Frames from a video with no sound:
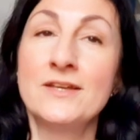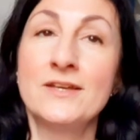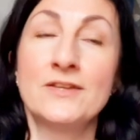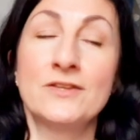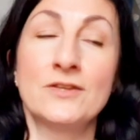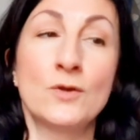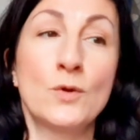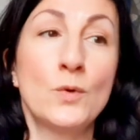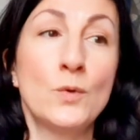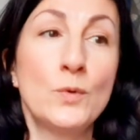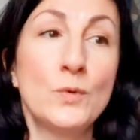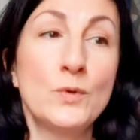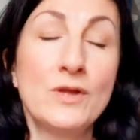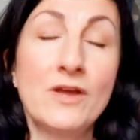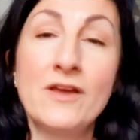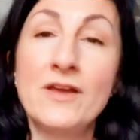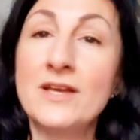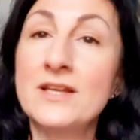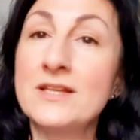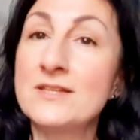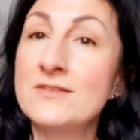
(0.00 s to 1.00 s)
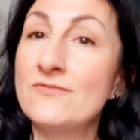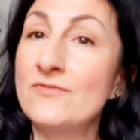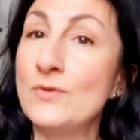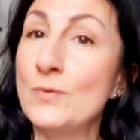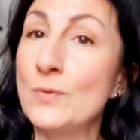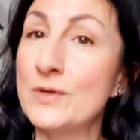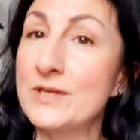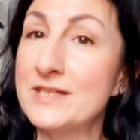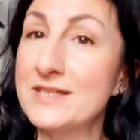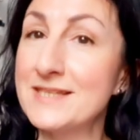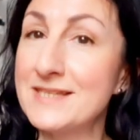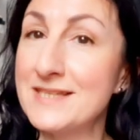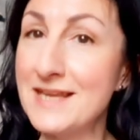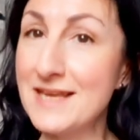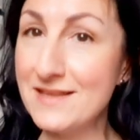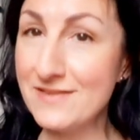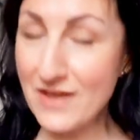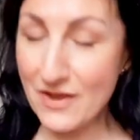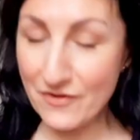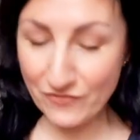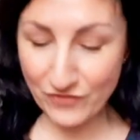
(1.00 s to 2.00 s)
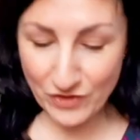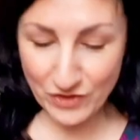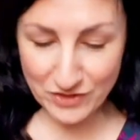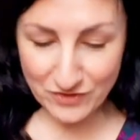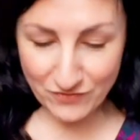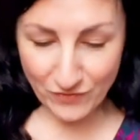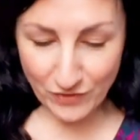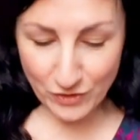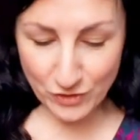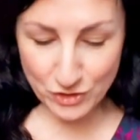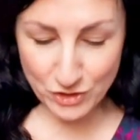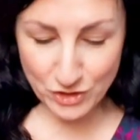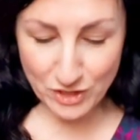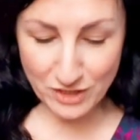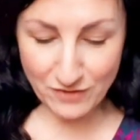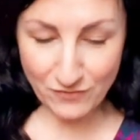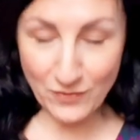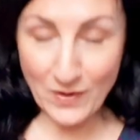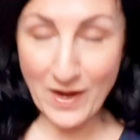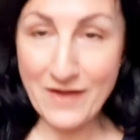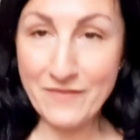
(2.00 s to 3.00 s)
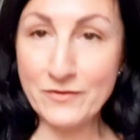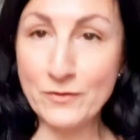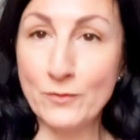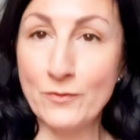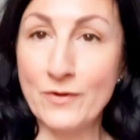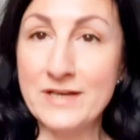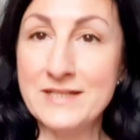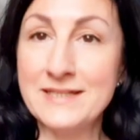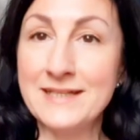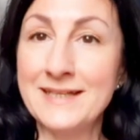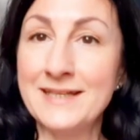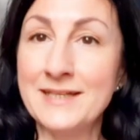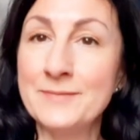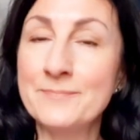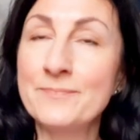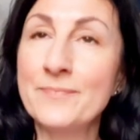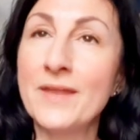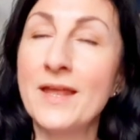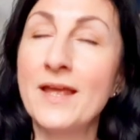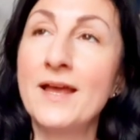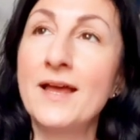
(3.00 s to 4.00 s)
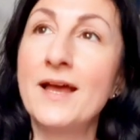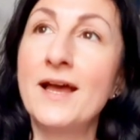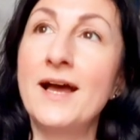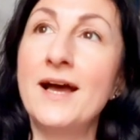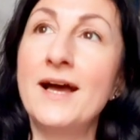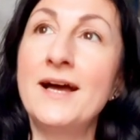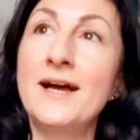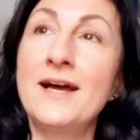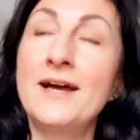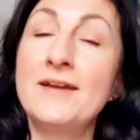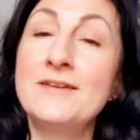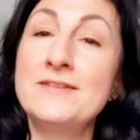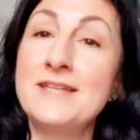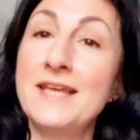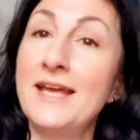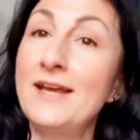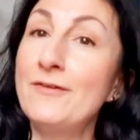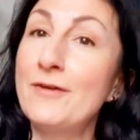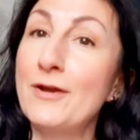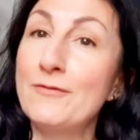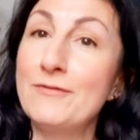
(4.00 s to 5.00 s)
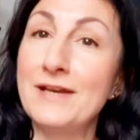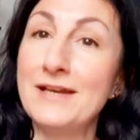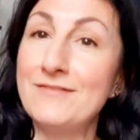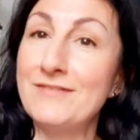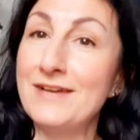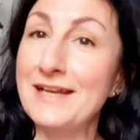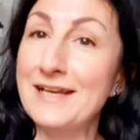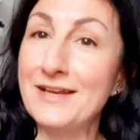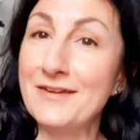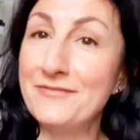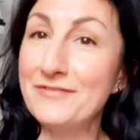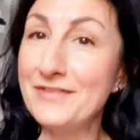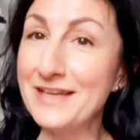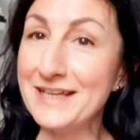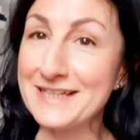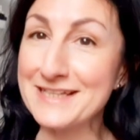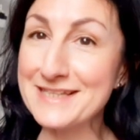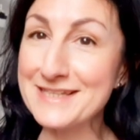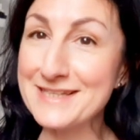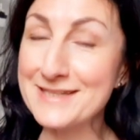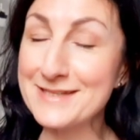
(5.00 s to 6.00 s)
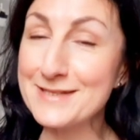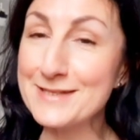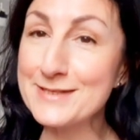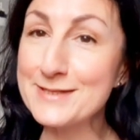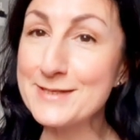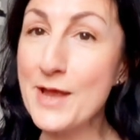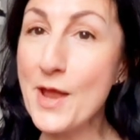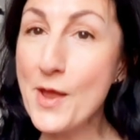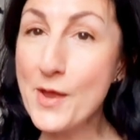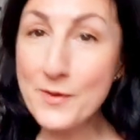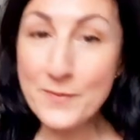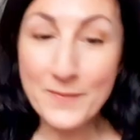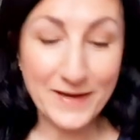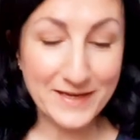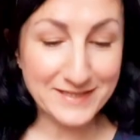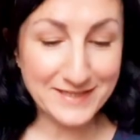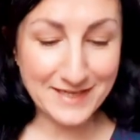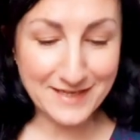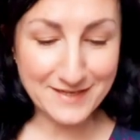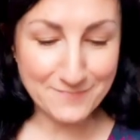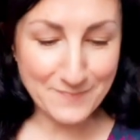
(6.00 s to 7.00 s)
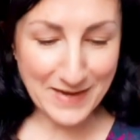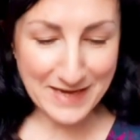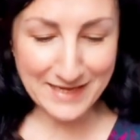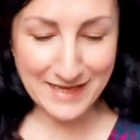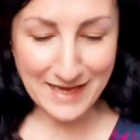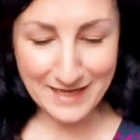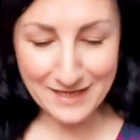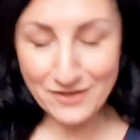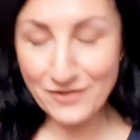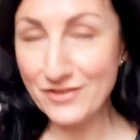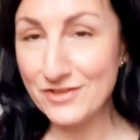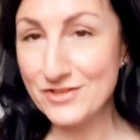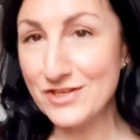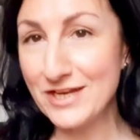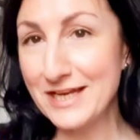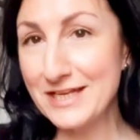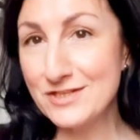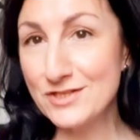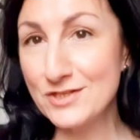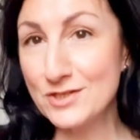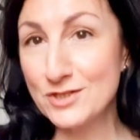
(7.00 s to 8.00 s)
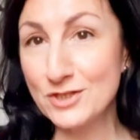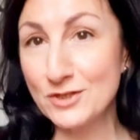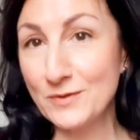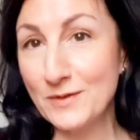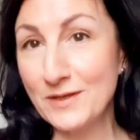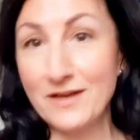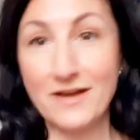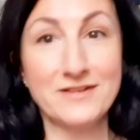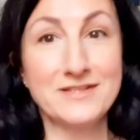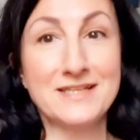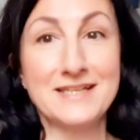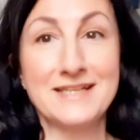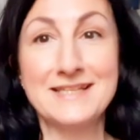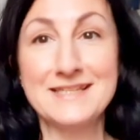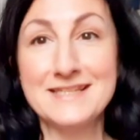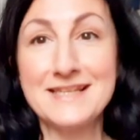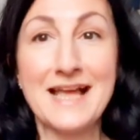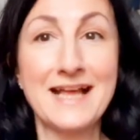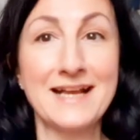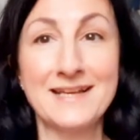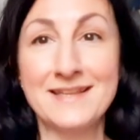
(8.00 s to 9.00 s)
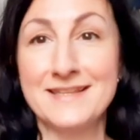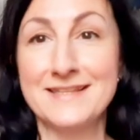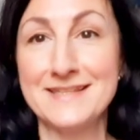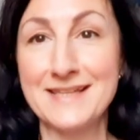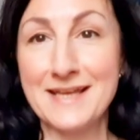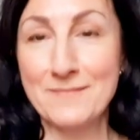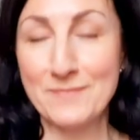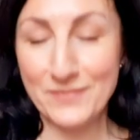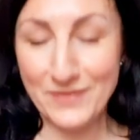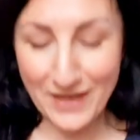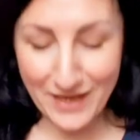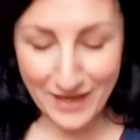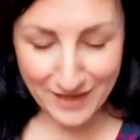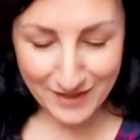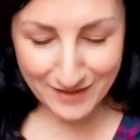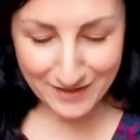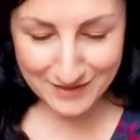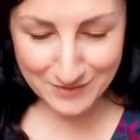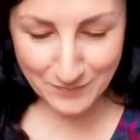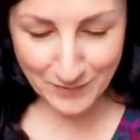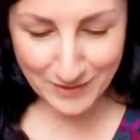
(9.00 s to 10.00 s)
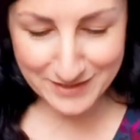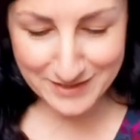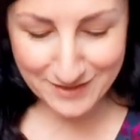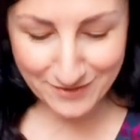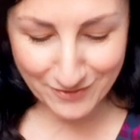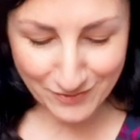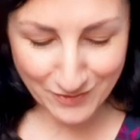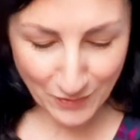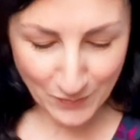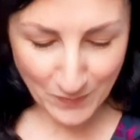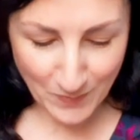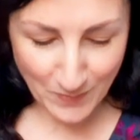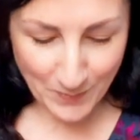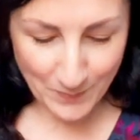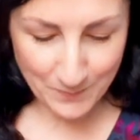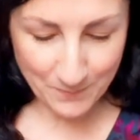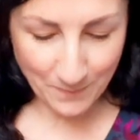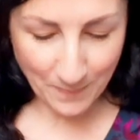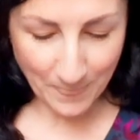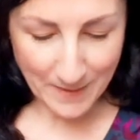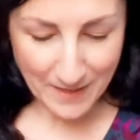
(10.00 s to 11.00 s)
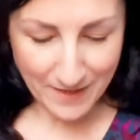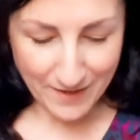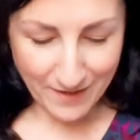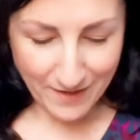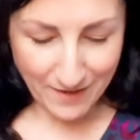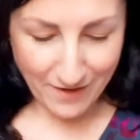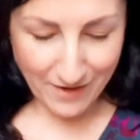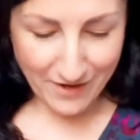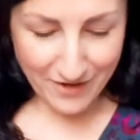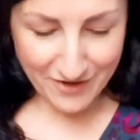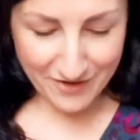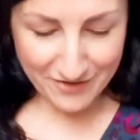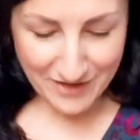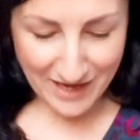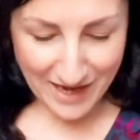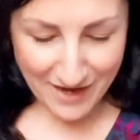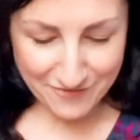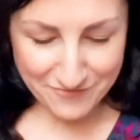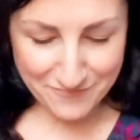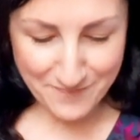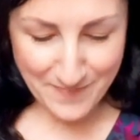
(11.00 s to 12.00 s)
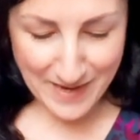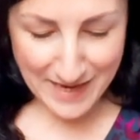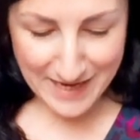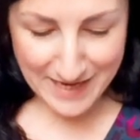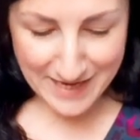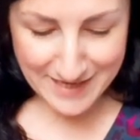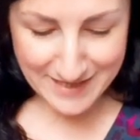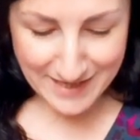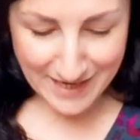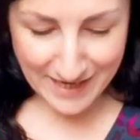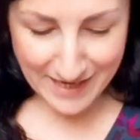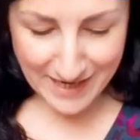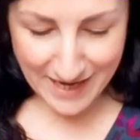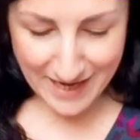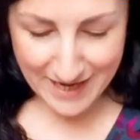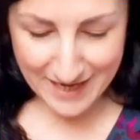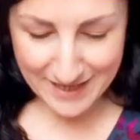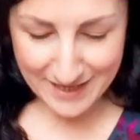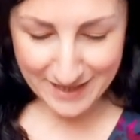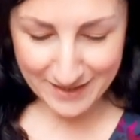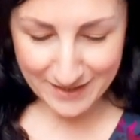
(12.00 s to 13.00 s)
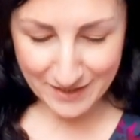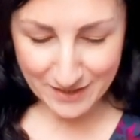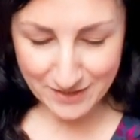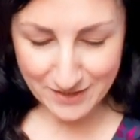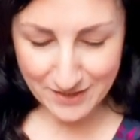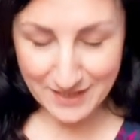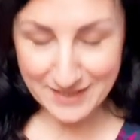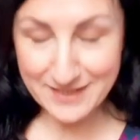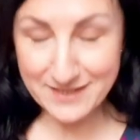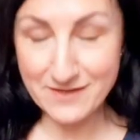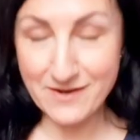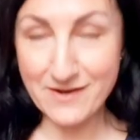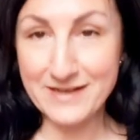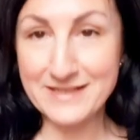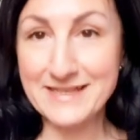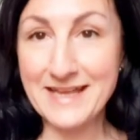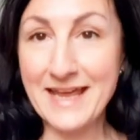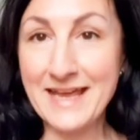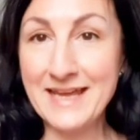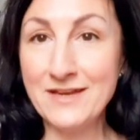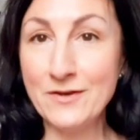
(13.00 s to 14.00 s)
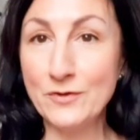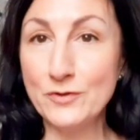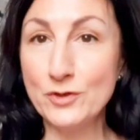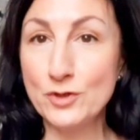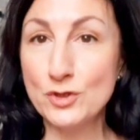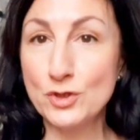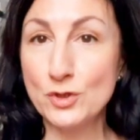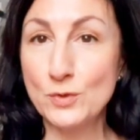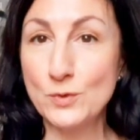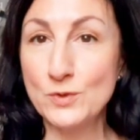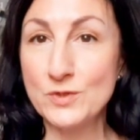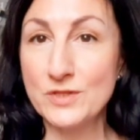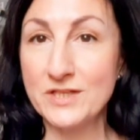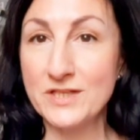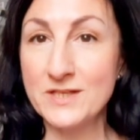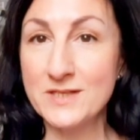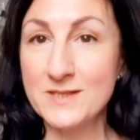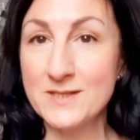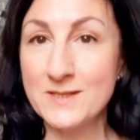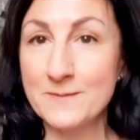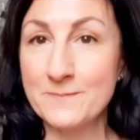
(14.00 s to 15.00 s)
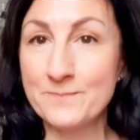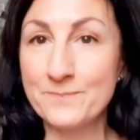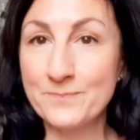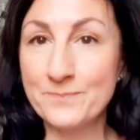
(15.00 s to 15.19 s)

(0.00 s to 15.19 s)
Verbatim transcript: the corner if you wanted to see that first version if you haven't already and yeah I really really love this so I didn't make any other changes to it I did exactly the same thing as what I did on the other one I have made a size 8 on the shoulders